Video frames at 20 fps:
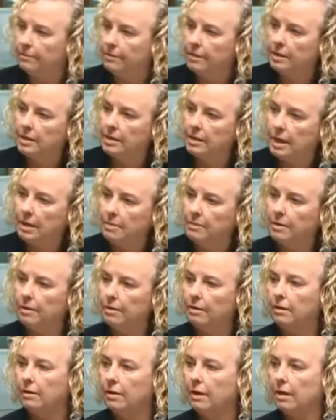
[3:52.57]

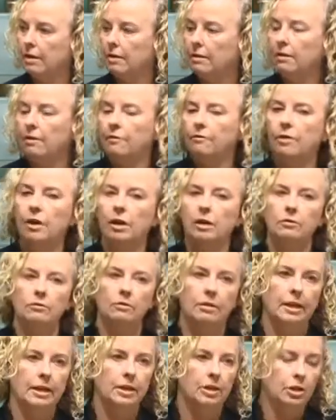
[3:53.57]
escaping a violent
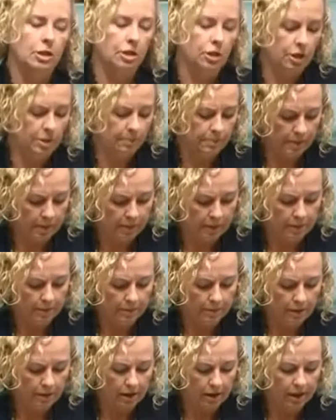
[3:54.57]
relationship at
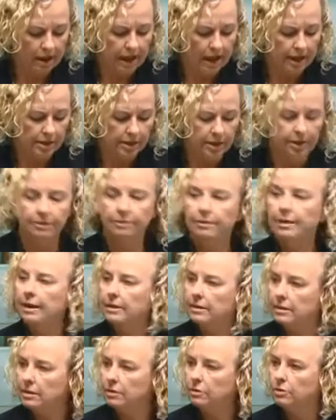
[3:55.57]
something like
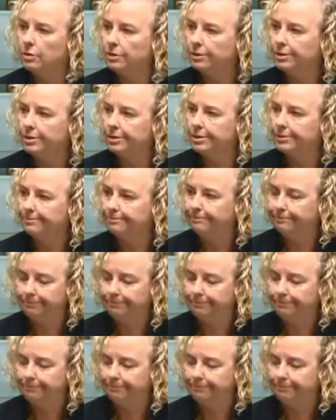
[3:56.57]
$18,000.